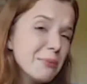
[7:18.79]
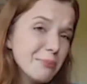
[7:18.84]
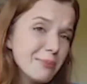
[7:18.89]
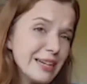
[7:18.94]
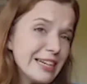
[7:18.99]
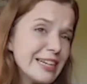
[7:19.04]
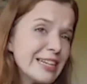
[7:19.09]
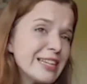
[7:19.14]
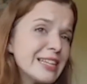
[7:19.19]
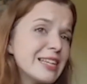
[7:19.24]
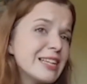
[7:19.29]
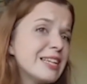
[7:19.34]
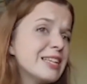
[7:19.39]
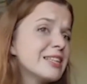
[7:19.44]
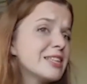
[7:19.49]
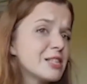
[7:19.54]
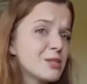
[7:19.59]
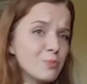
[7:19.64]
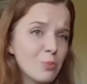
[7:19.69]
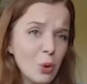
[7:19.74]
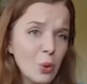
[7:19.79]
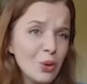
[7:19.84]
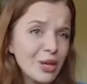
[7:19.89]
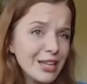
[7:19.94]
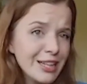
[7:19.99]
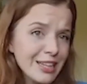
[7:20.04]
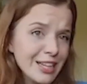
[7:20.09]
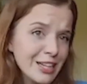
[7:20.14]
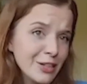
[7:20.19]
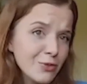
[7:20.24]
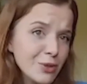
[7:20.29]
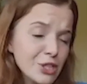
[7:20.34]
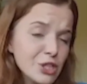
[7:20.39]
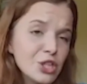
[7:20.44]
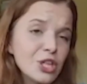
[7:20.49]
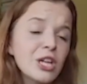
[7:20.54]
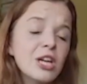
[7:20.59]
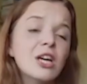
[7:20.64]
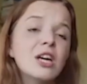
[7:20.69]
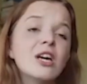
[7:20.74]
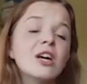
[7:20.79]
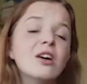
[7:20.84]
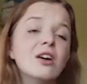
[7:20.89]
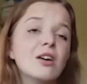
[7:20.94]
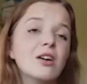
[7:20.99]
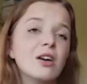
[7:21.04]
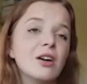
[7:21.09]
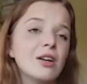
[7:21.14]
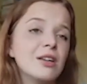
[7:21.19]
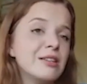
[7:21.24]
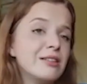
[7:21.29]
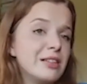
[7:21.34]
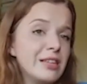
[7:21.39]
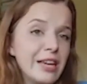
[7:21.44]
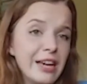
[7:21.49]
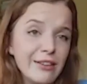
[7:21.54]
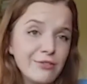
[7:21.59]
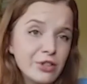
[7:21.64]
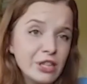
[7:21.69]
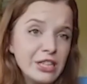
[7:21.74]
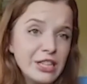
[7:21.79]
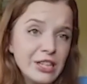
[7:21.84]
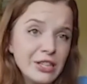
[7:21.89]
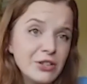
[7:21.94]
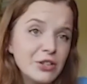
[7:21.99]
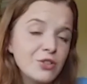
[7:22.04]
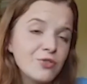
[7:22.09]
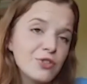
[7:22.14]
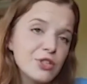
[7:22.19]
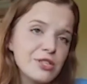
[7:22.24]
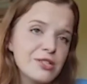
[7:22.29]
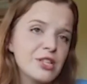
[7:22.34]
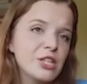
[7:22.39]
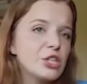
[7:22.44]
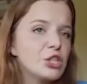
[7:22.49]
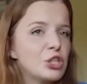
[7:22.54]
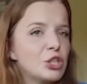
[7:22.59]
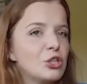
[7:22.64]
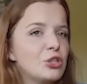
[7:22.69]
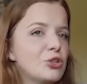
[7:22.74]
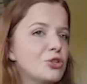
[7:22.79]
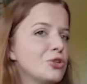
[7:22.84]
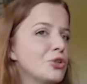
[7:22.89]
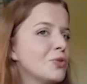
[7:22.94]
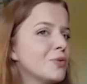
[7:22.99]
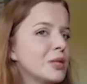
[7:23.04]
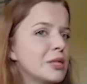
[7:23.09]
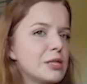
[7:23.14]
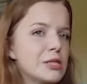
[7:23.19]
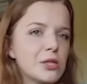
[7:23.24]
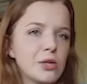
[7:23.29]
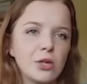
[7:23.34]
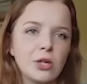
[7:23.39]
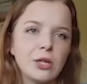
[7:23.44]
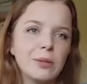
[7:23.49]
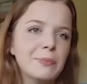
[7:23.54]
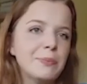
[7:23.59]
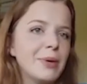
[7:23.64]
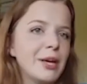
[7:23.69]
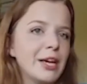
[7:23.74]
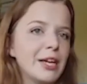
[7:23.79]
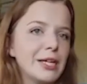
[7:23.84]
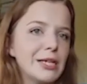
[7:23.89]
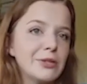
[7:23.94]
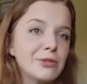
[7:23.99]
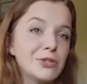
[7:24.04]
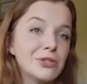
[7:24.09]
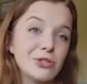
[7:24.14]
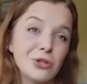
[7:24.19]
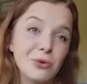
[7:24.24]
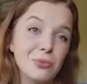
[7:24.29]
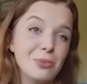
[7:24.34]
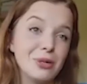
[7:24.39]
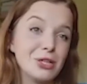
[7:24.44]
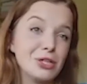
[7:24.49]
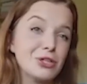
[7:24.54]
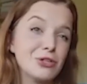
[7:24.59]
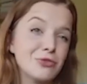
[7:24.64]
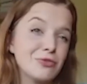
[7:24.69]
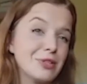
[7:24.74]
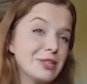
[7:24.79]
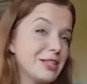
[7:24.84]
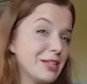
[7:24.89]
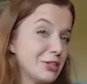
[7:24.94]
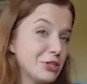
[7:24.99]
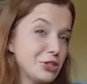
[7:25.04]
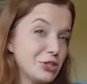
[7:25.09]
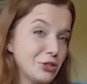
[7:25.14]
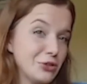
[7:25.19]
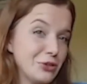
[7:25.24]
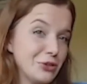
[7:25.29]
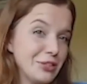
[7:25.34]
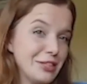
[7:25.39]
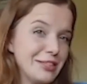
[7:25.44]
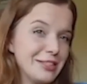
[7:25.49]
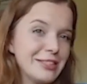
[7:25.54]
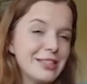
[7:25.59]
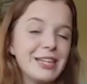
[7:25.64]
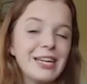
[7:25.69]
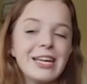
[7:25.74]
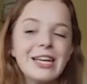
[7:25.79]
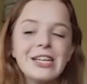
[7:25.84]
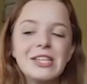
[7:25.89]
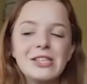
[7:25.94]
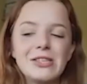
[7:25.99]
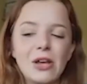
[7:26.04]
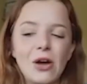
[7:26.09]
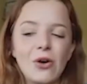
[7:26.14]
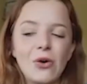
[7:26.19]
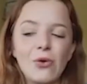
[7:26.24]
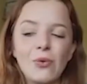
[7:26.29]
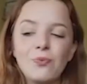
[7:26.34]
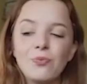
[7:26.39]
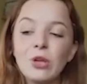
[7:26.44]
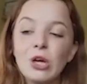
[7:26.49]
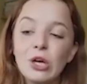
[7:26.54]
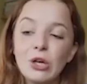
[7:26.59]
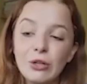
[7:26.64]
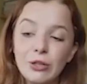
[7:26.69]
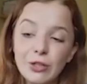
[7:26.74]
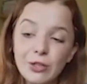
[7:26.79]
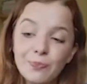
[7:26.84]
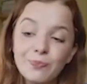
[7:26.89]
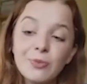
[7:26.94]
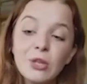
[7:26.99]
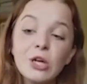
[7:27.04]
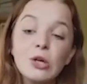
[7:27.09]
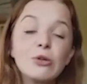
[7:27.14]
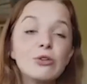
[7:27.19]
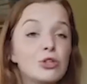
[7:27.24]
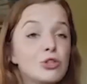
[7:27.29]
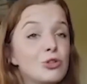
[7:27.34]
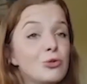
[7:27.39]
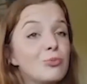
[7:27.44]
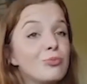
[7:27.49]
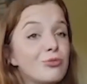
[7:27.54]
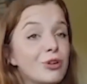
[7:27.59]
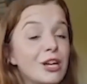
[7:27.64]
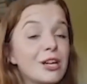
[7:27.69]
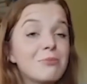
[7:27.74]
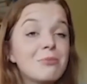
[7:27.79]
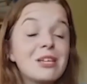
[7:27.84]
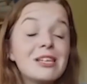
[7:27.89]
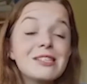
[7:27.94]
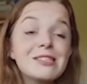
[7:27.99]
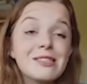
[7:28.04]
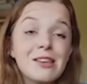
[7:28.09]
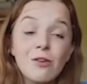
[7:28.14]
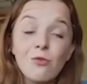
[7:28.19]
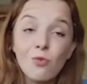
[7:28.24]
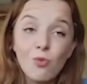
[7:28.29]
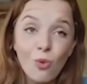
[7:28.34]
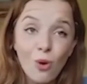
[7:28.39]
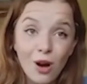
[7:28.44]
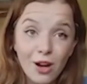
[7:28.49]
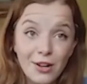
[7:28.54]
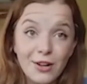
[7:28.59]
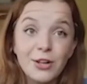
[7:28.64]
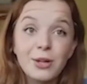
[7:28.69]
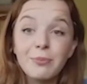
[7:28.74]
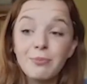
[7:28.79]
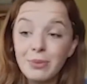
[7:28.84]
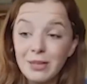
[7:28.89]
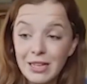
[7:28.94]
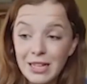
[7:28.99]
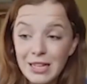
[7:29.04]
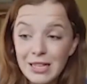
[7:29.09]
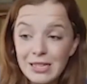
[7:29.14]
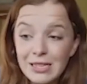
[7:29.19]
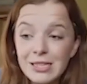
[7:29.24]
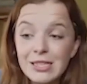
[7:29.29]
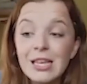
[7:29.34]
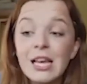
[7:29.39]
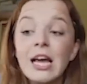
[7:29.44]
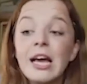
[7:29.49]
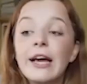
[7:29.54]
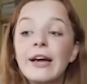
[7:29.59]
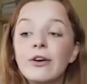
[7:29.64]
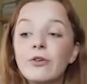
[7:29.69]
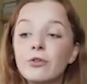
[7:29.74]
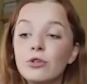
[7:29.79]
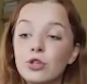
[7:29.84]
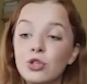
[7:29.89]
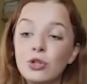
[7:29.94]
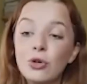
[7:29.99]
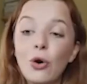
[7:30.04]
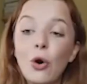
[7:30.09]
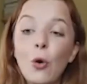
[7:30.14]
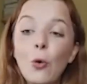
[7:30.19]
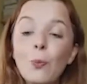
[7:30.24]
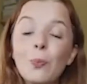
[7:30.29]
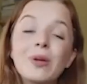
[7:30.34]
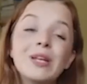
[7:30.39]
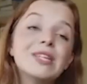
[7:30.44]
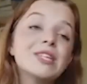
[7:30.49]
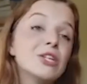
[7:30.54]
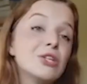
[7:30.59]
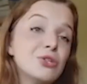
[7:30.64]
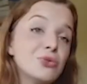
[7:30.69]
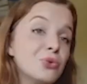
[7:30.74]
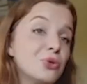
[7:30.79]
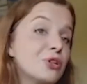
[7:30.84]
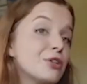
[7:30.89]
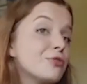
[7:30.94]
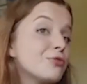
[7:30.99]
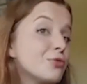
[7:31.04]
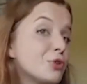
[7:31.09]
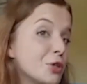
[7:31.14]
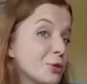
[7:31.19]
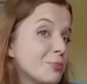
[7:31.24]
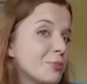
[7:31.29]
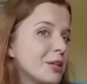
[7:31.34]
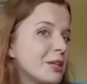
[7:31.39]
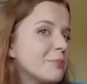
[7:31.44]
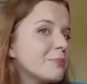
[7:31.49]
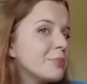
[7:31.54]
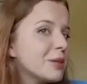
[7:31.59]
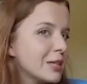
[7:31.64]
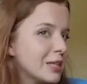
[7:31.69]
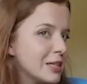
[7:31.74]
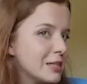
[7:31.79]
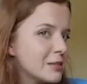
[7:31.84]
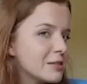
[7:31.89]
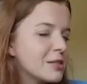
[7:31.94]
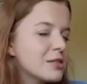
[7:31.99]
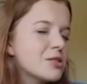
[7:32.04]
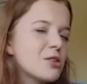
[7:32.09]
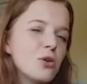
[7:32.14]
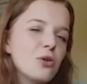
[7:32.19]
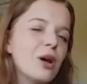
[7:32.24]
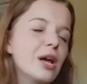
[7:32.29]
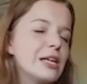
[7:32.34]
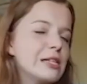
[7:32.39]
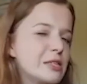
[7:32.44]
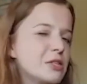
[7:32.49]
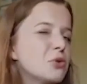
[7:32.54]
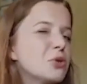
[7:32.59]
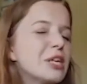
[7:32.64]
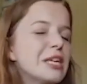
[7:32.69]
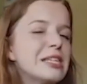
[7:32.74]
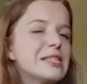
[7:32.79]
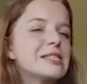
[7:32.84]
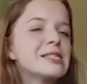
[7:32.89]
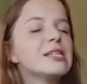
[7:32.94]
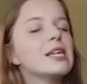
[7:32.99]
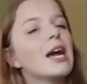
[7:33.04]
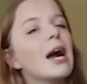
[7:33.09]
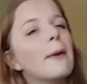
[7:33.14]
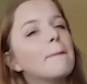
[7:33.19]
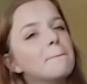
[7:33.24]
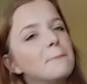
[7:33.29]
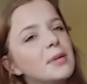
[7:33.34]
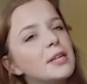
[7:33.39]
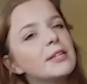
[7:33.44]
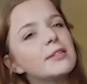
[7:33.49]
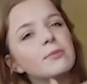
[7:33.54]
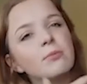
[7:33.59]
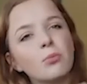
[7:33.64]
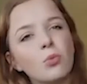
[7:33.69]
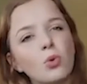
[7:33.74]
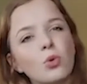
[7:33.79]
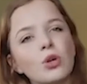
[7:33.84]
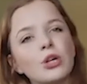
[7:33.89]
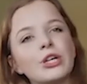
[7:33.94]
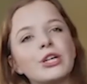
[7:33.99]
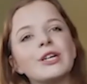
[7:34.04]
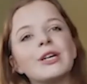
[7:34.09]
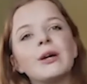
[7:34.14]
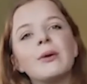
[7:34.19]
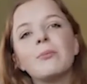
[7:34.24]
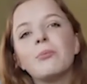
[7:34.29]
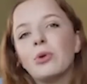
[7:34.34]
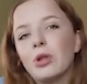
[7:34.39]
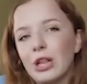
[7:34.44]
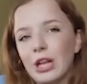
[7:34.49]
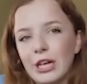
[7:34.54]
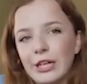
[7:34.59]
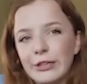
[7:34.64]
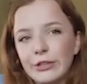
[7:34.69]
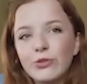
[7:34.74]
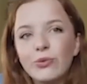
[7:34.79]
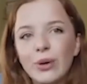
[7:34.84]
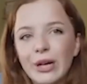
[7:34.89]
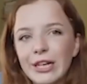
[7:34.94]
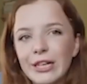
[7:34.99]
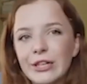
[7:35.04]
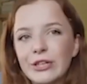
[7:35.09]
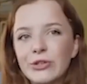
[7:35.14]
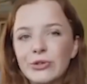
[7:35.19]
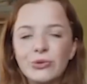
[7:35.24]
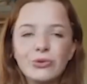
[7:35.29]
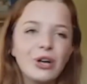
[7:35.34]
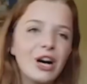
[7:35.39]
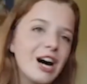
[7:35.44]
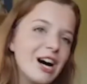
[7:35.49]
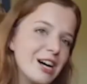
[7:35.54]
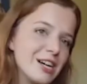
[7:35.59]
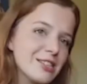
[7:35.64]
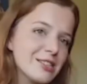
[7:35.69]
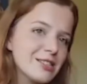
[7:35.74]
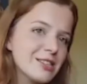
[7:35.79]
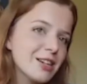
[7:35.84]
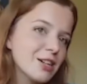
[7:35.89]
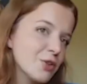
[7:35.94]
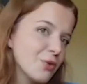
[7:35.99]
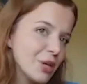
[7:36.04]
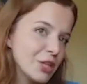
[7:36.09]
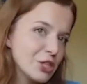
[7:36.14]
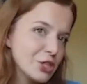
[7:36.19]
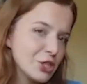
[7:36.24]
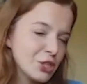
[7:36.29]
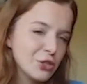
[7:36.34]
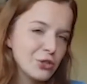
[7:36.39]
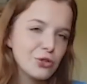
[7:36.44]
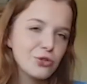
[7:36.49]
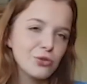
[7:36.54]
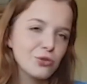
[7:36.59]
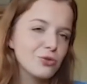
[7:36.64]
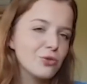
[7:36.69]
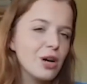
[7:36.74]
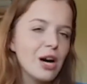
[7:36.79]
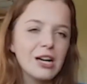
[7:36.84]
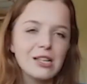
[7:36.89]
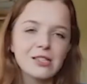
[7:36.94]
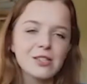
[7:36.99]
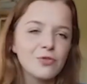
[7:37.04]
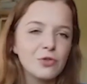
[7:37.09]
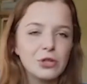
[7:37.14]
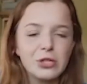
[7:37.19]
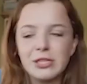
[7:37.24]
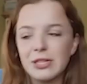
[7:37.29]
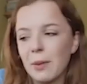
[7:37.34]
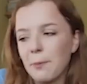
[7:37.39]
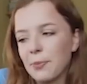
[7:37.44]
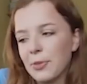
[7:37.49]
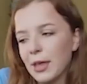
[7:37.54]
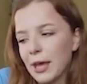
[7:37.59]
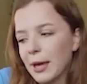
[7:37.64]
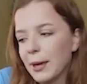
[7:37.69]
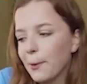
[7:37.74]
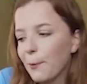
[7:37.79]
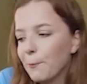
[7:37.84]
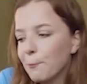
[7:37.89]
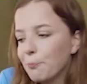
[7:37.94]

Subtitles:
But in the spoken language, in the everyday conversation, no one's gonna pay so much of attention on it. So could you bring me some water, please? Could you open the door for me, please? So as you can see, a bit more polite way to ask a question, to ask for something.